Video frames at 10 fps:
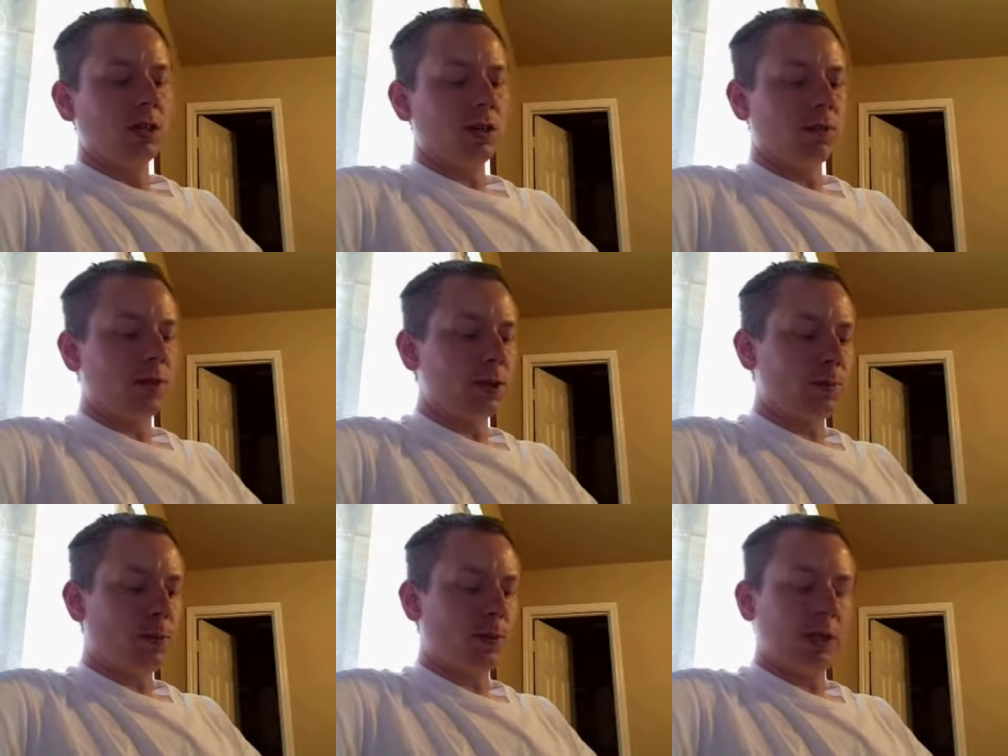So the
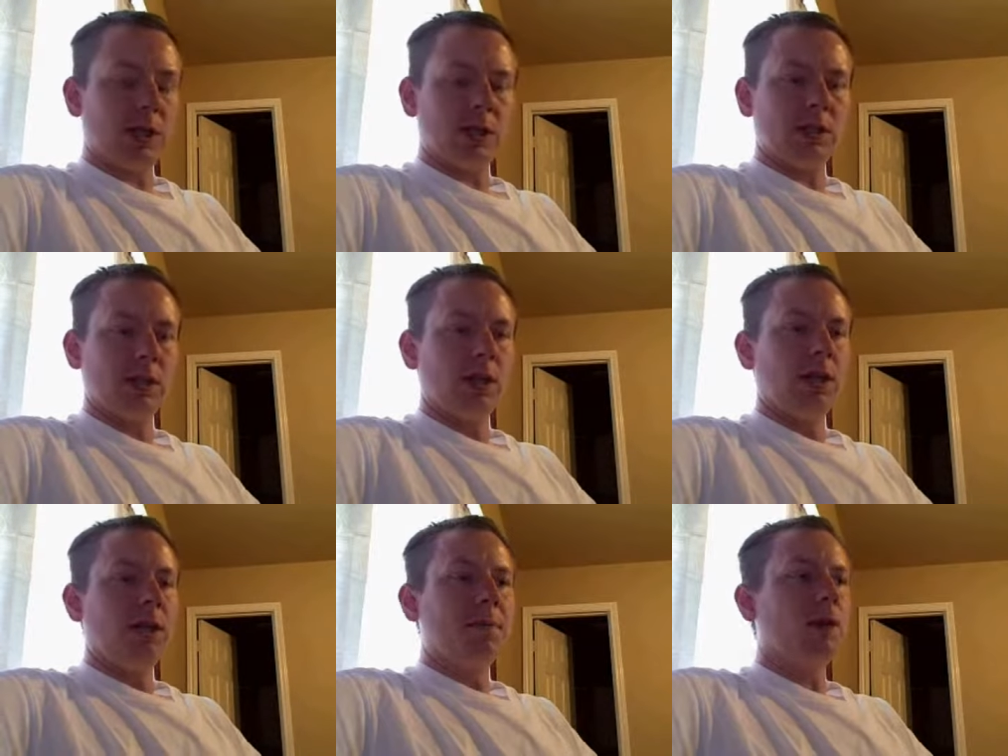first point is
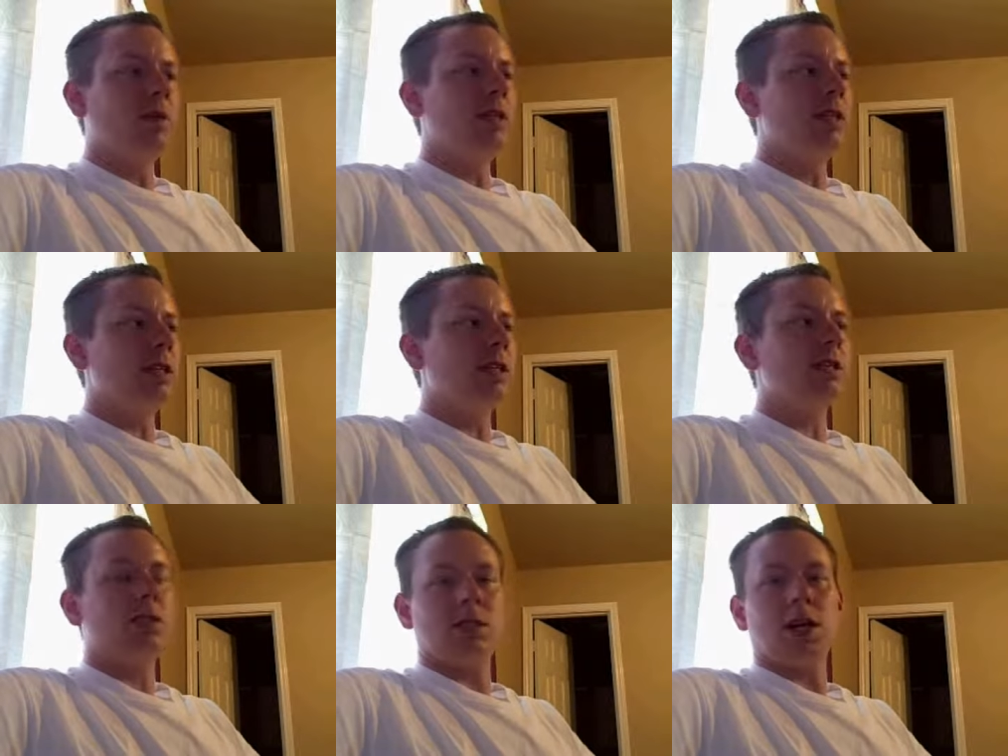that we
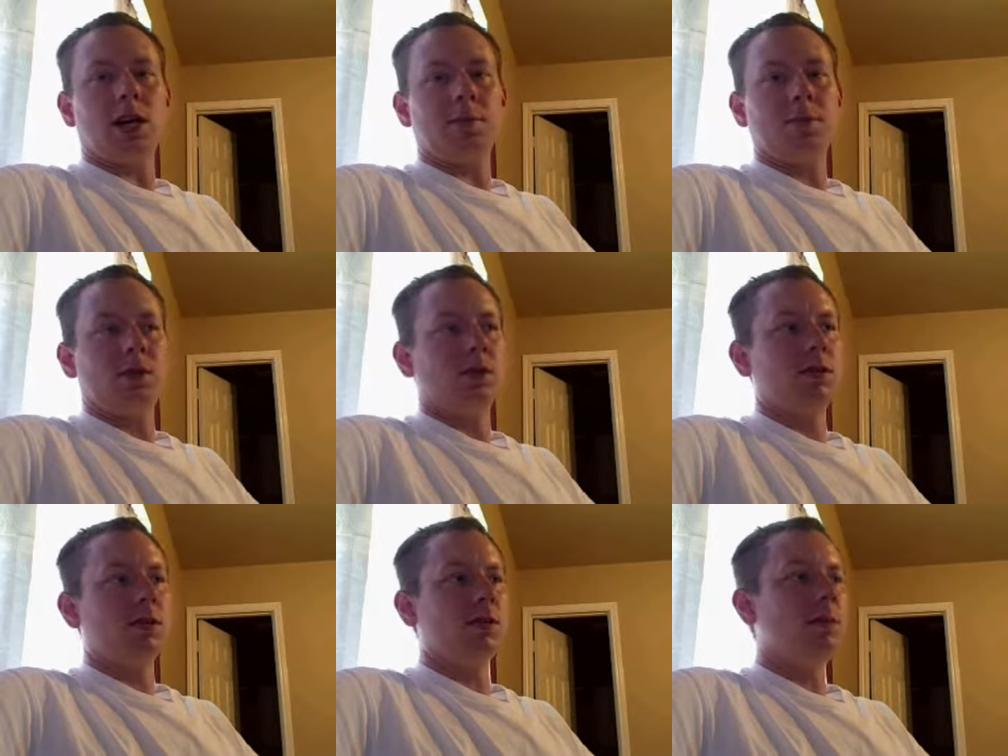didn't stop
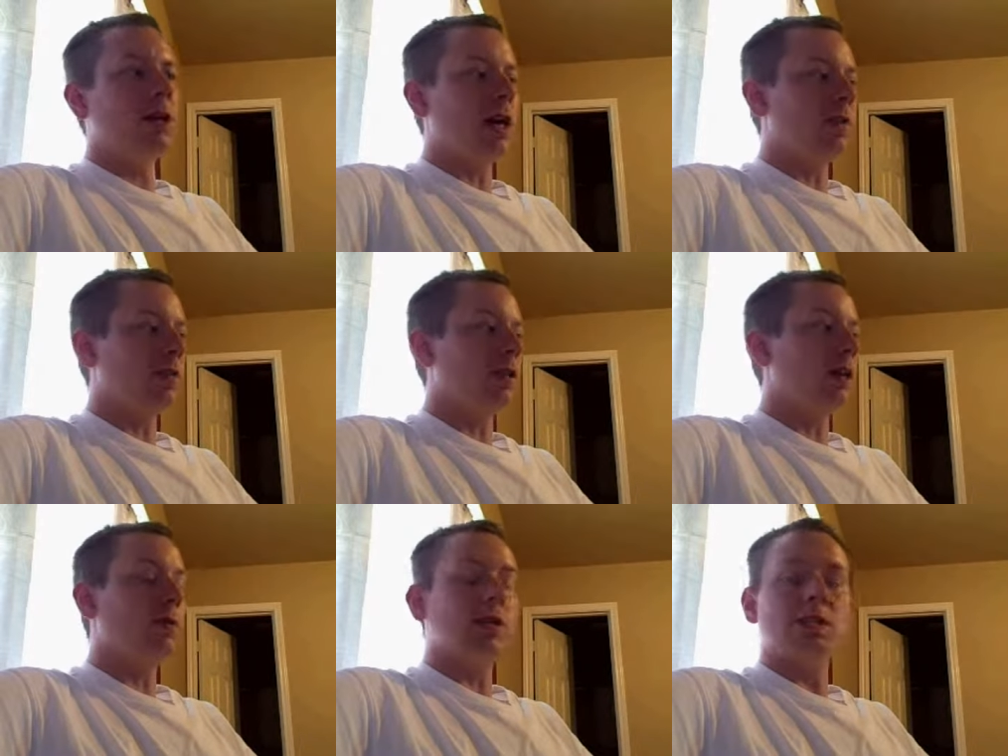the behavior
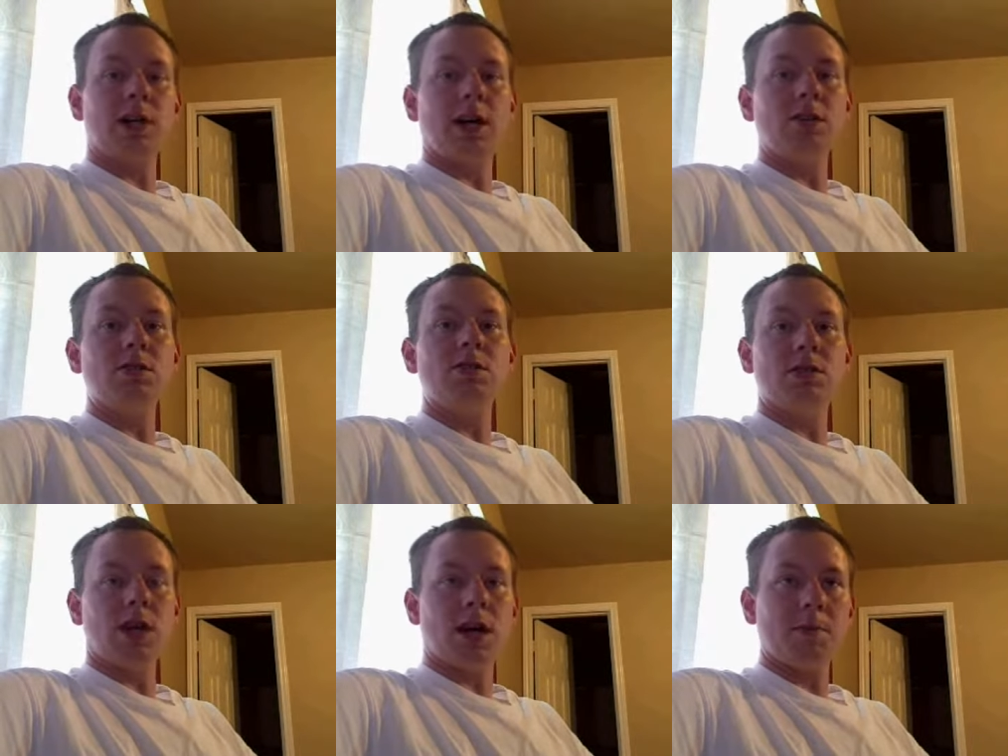that we desired to
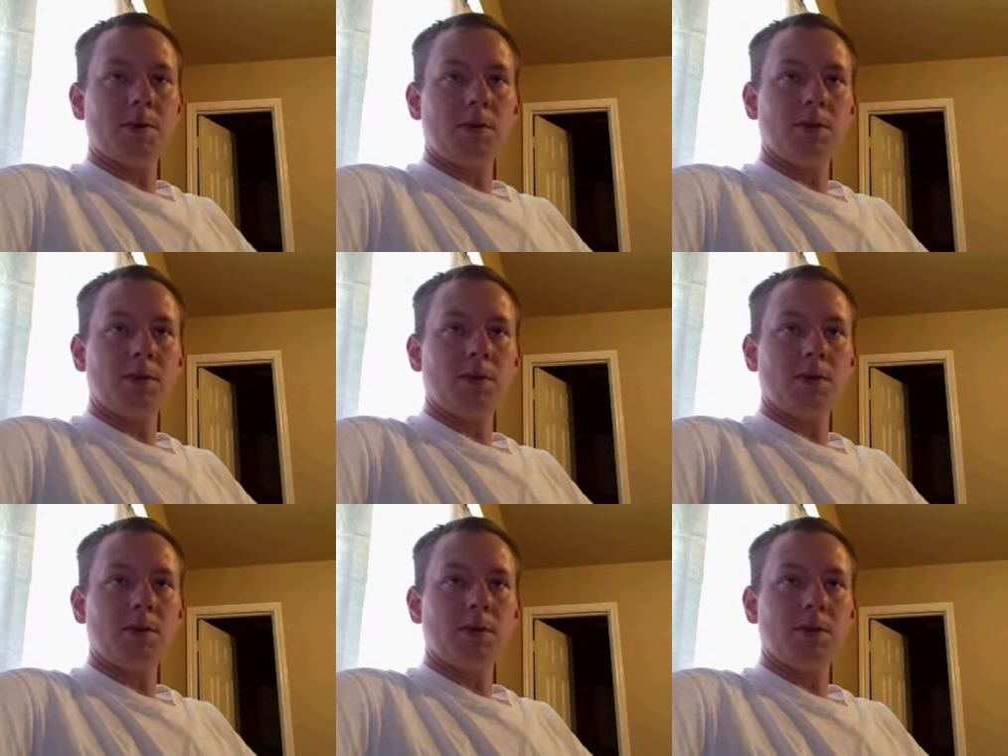stop